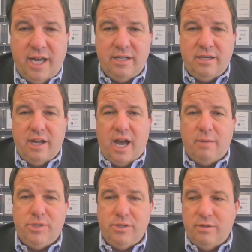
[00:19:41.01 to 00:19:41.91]
and
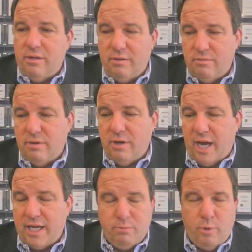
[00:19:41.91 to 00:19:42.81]

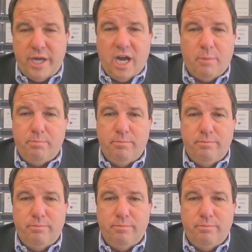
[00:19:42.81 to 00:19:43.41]
I wake up